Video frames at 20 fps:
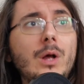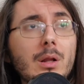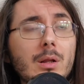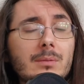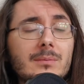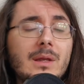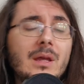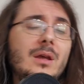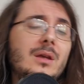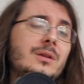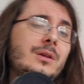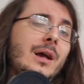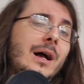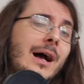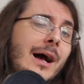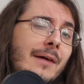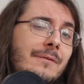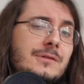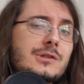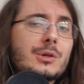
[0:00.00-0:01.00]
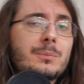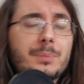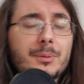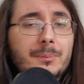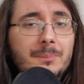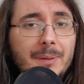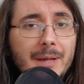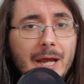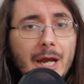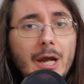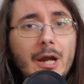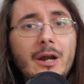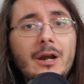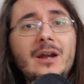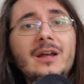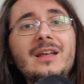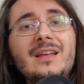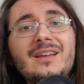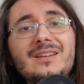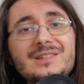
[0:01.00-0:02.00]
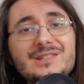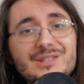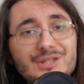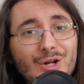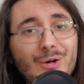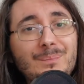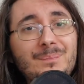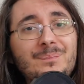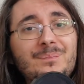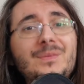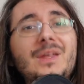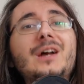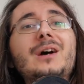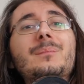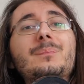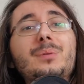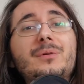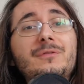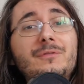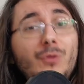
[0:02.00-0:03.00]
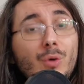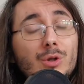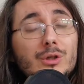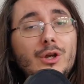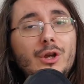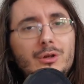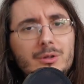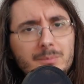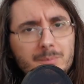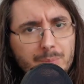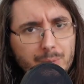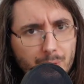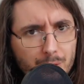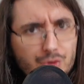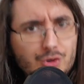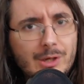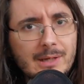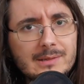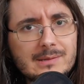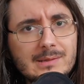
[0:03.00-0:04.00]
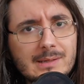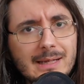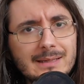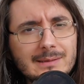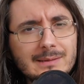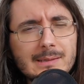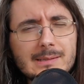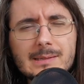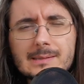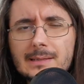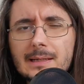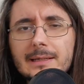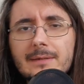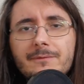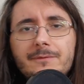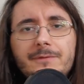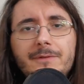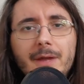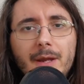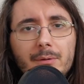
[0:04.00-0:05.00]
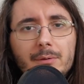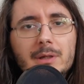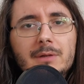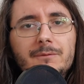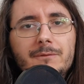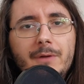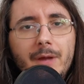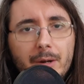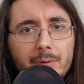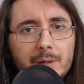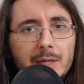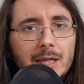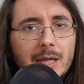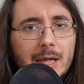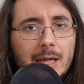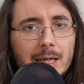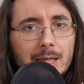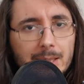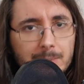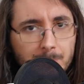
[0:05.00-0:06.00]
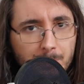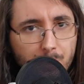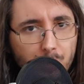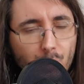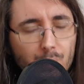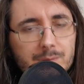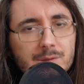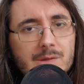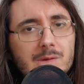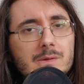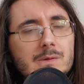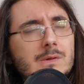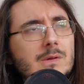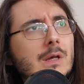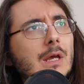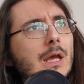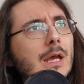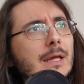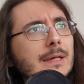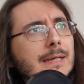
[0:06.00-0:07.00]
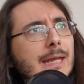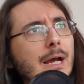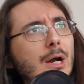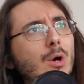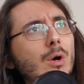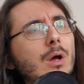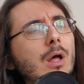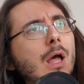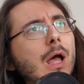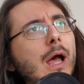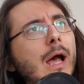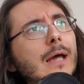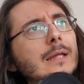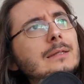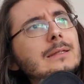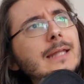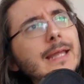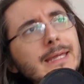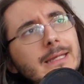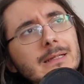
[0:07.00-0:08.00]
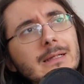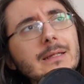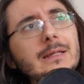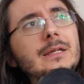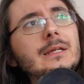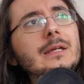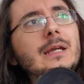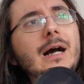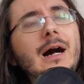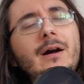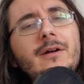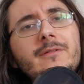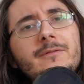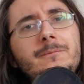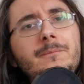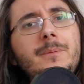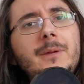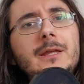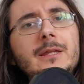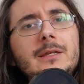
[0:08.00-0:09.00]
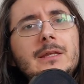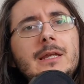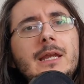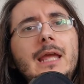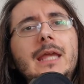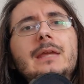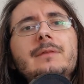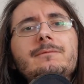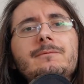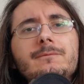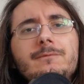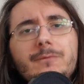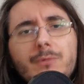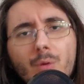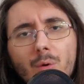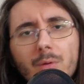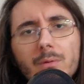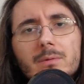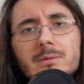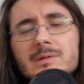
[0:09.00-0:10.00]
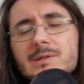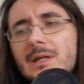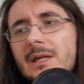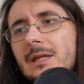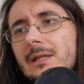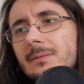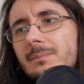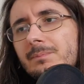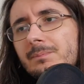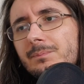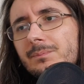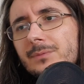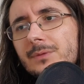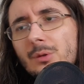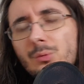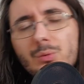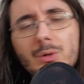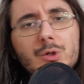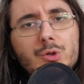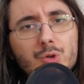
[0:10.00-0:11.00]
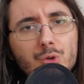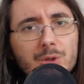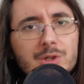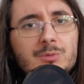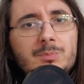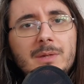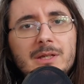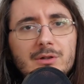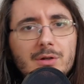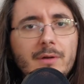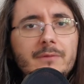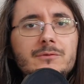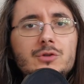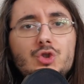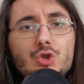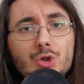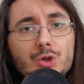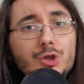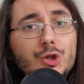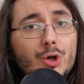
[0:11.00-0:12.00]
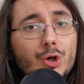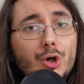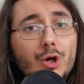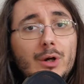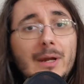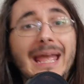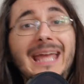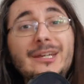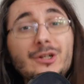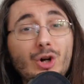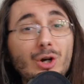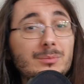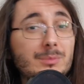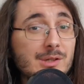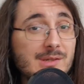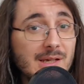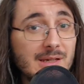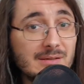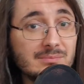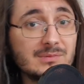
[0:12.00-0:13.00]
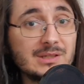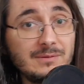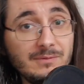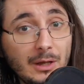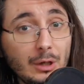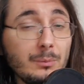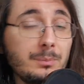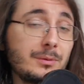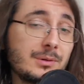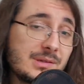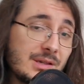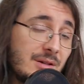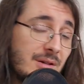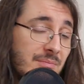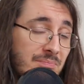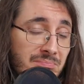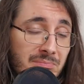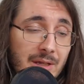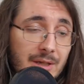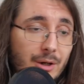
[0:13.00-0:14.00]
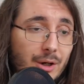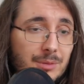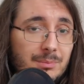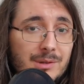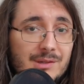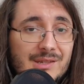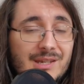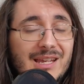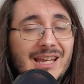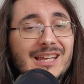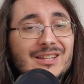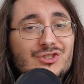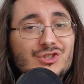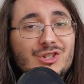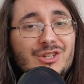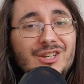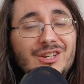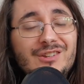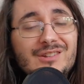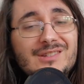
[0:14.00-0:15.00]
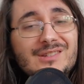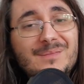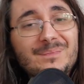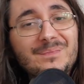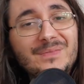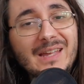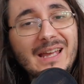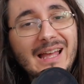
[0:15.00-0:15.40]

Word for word: Well, you have to prepare some portfolio projects. And this is like very, very important. Now, lately I've been involved in the recruitment of junior AI music developers and AI music engineers.